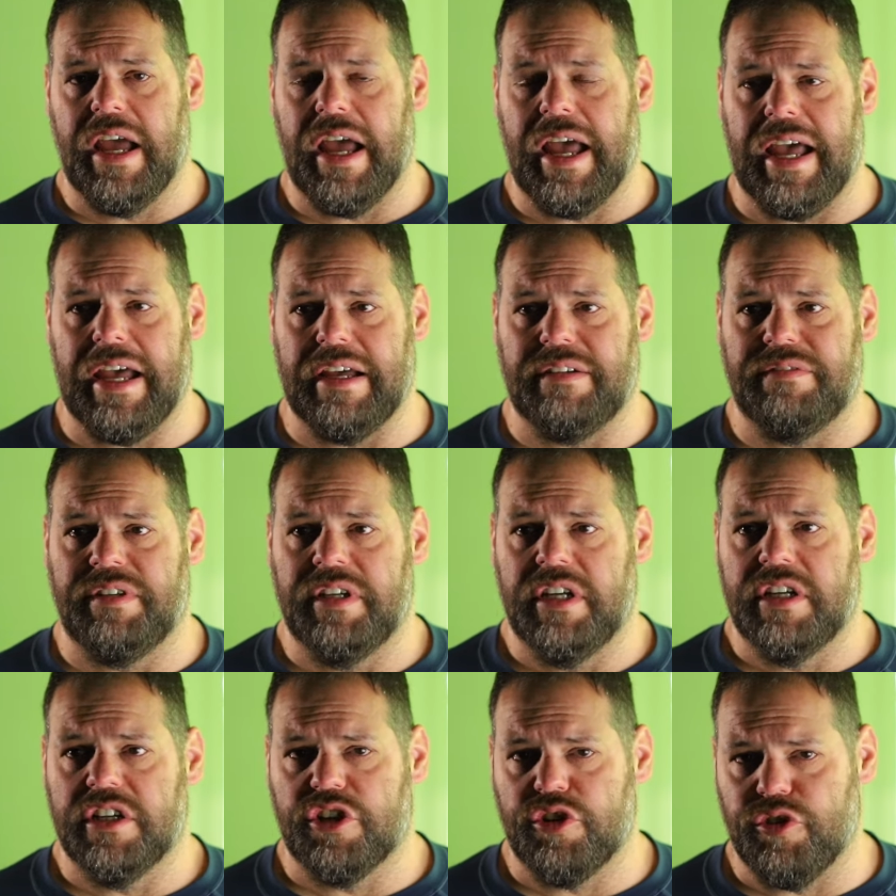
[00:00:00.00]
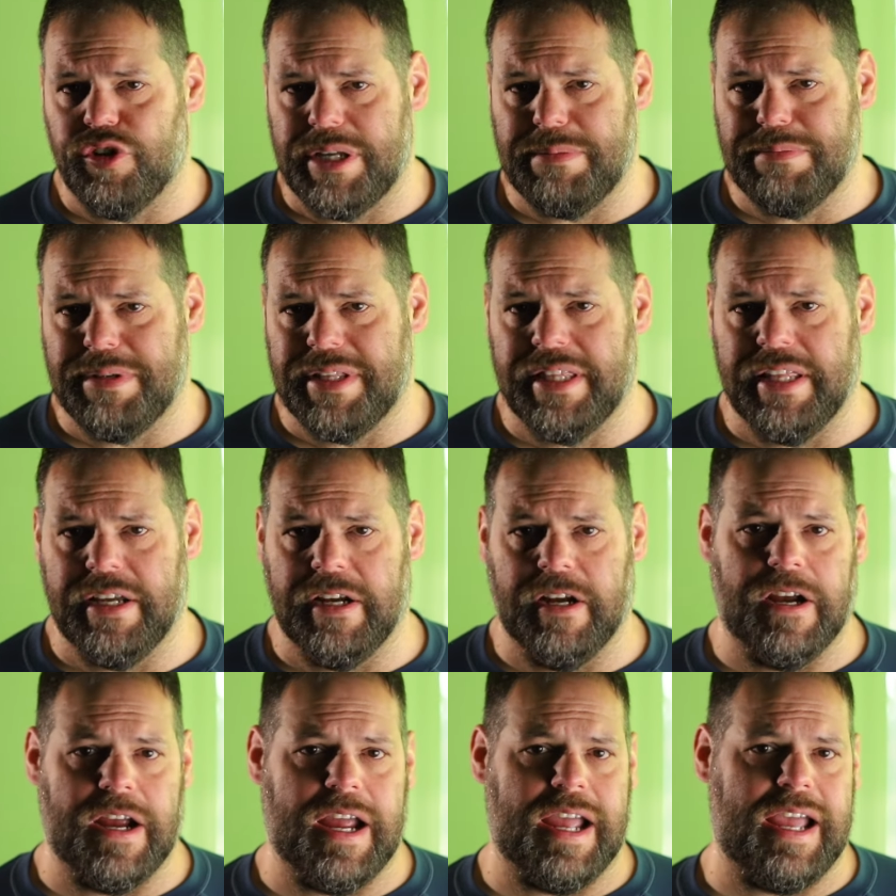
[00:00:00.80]
Have cream in
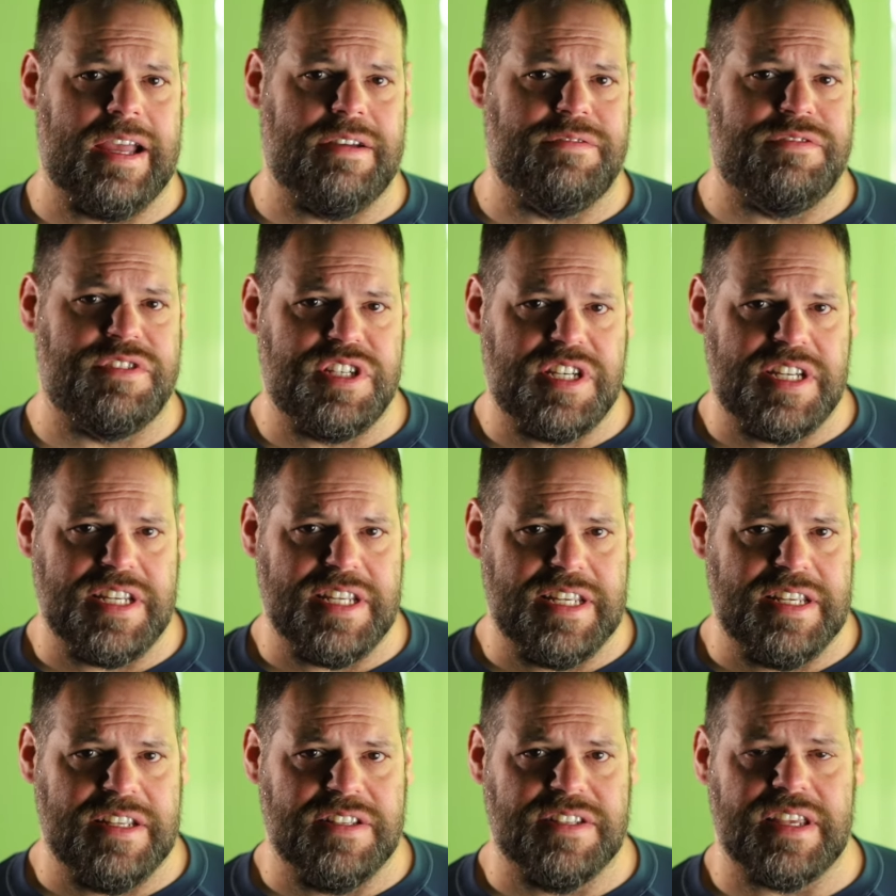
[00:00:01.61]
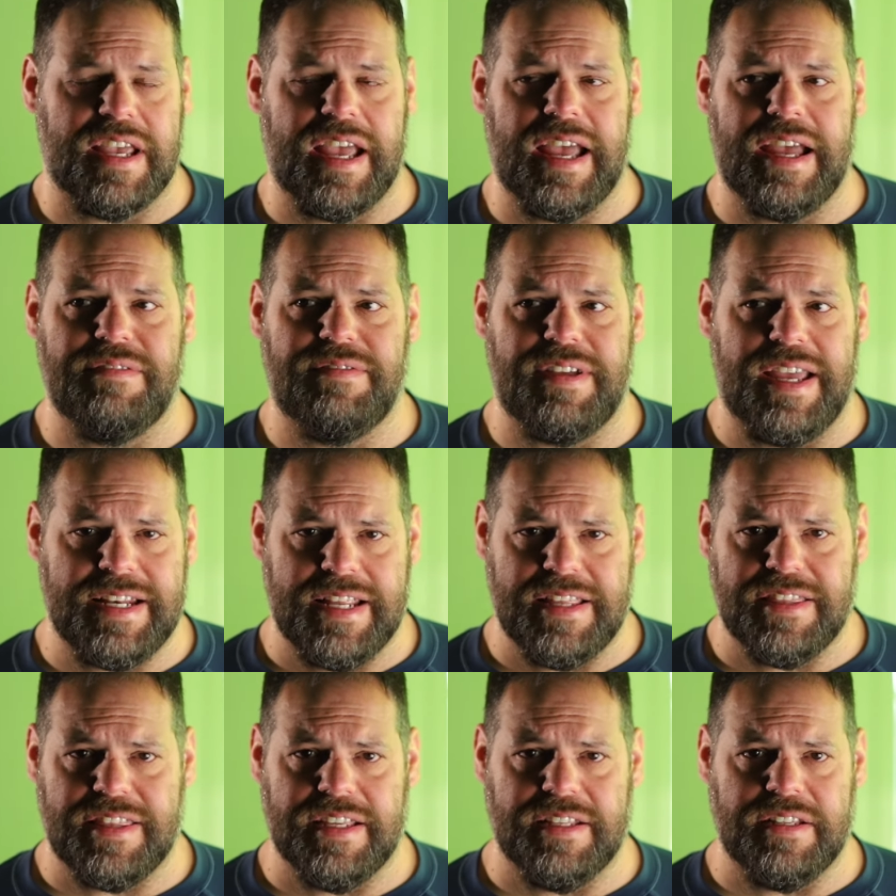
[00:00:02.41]
there, have cheese, have
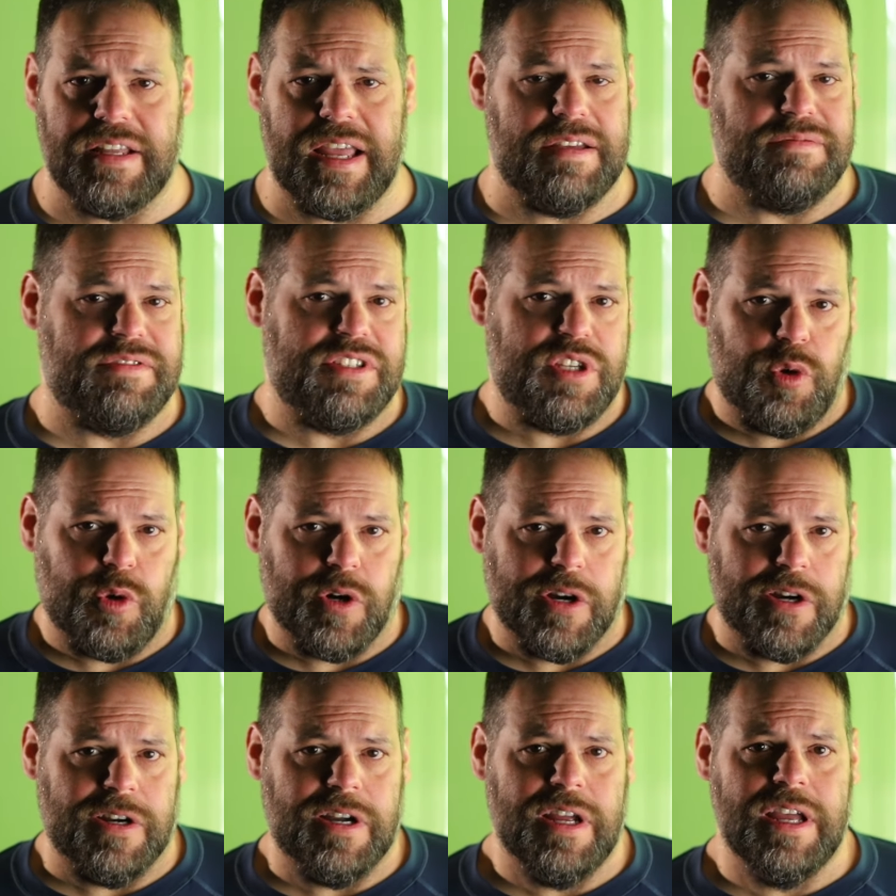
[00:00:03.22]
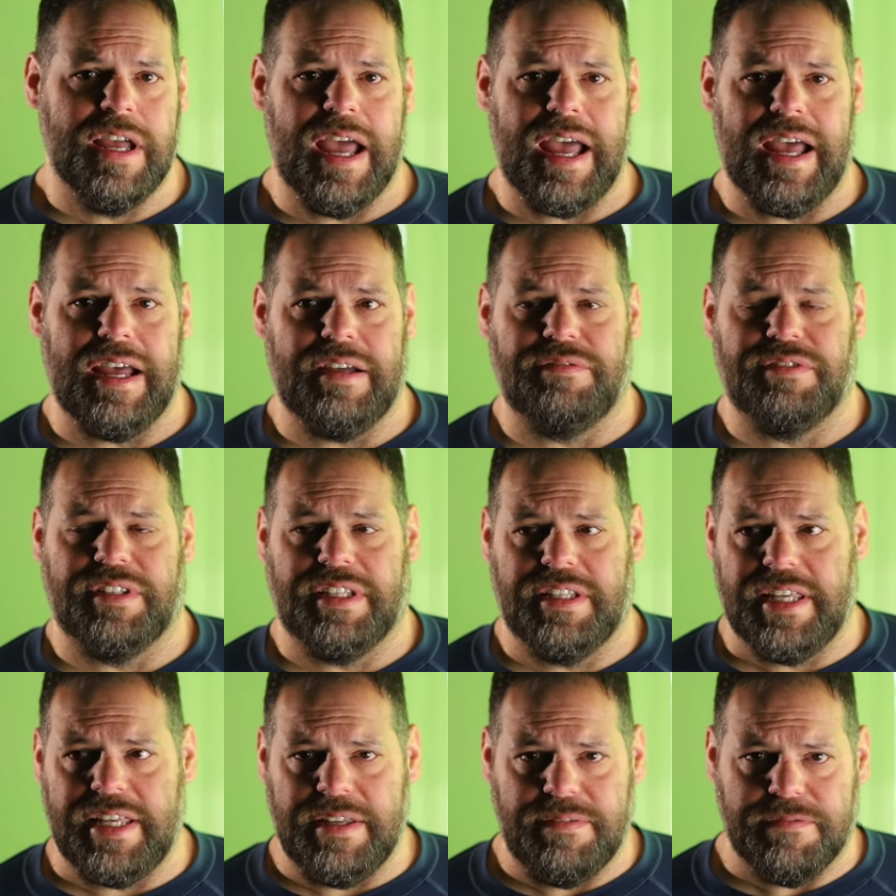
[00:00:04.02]
anything, have yogurt, have
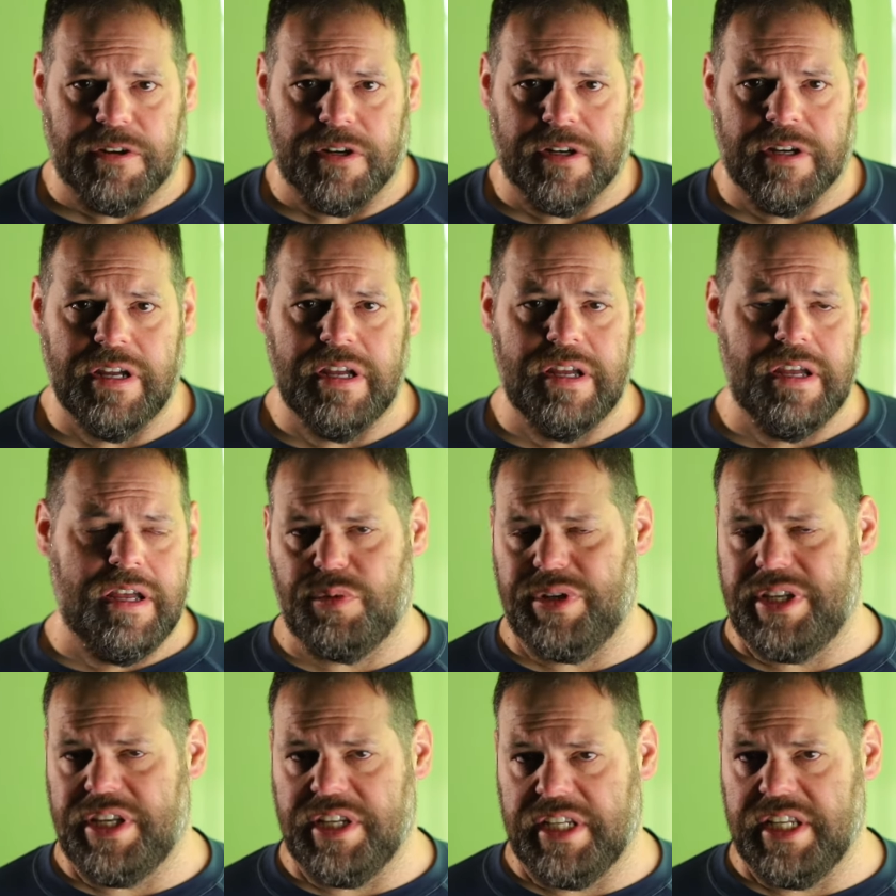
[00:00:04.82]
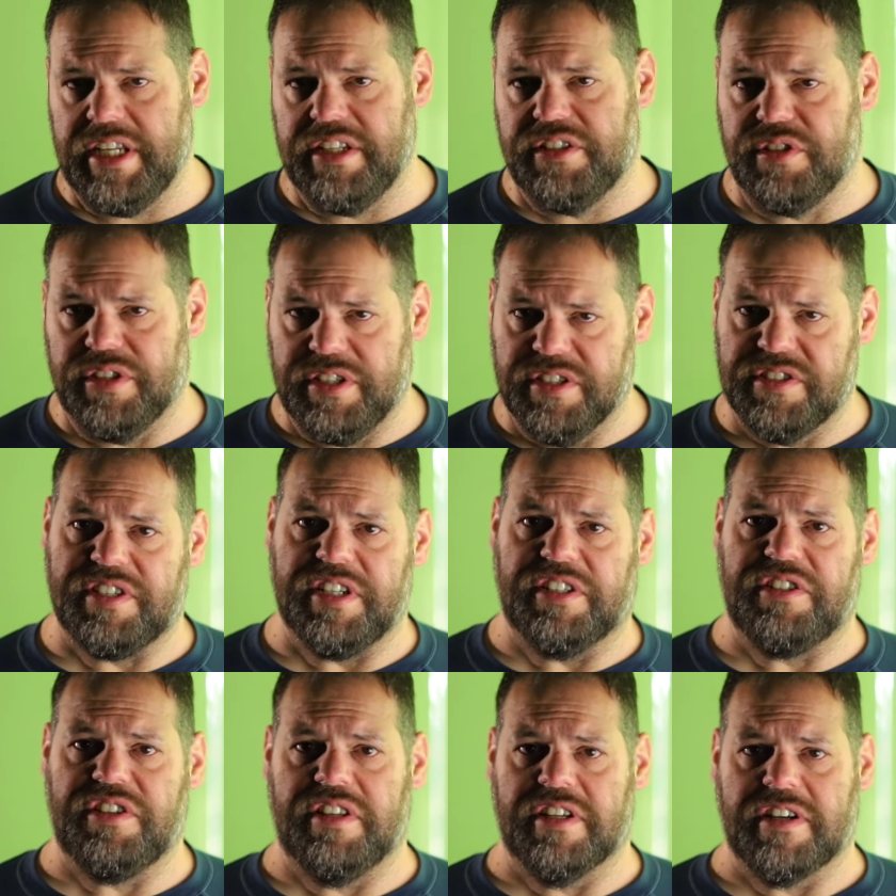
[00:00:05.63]
kefir. Do what you need to to
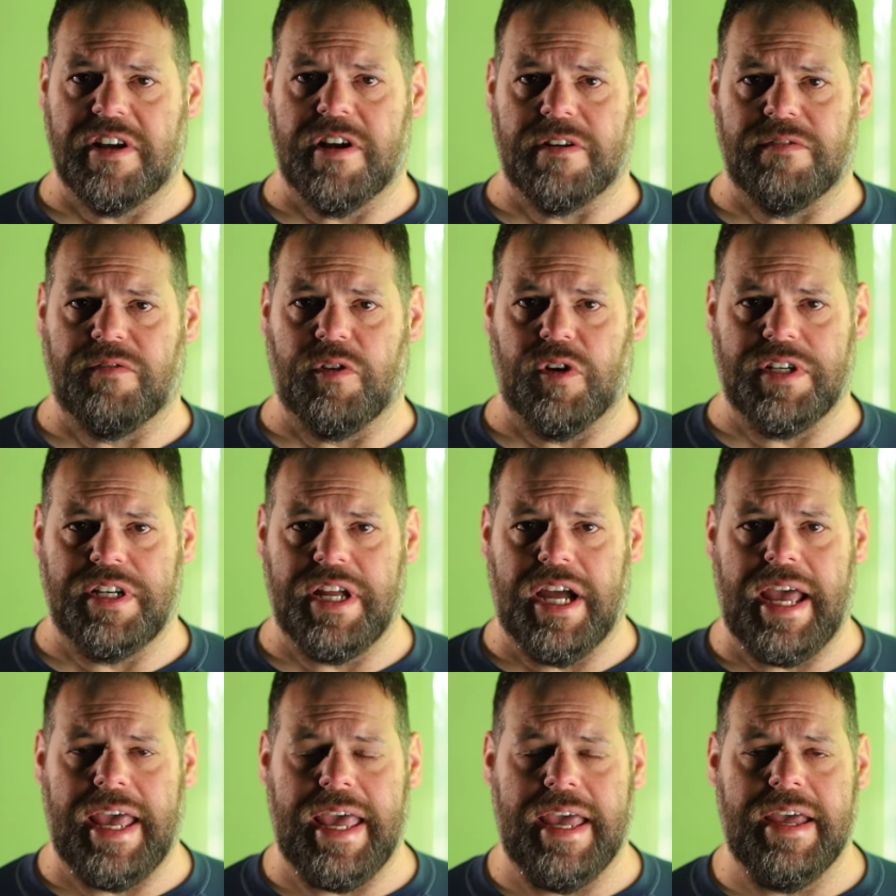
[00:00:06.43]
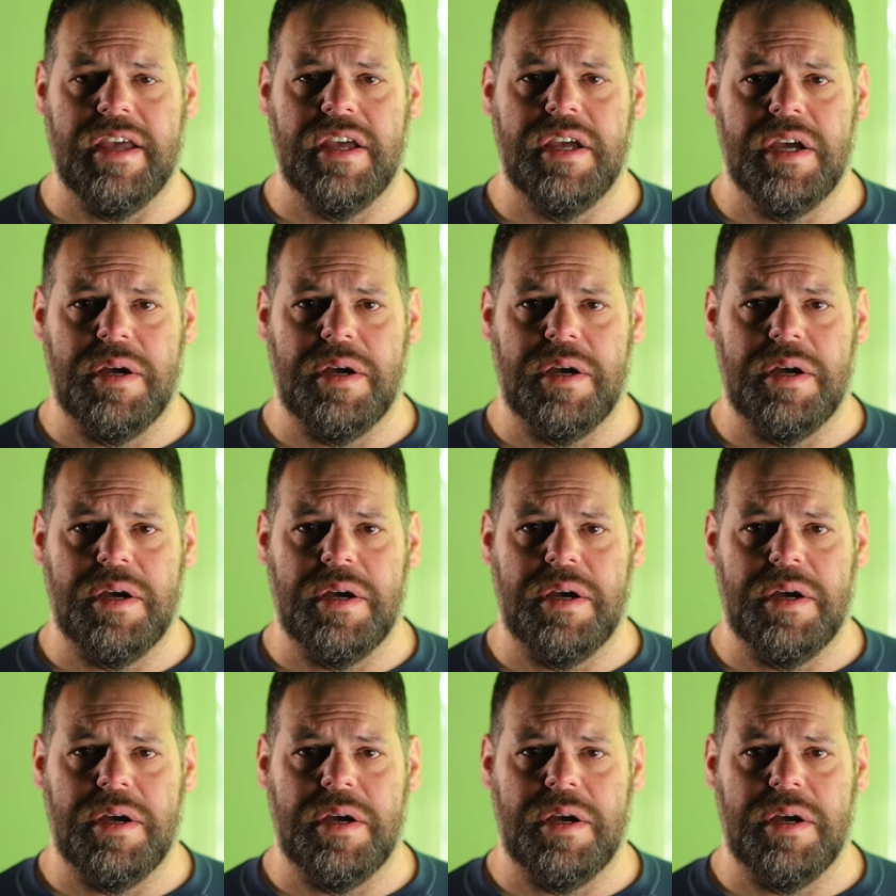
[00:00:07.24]
stick to the carnivore diet.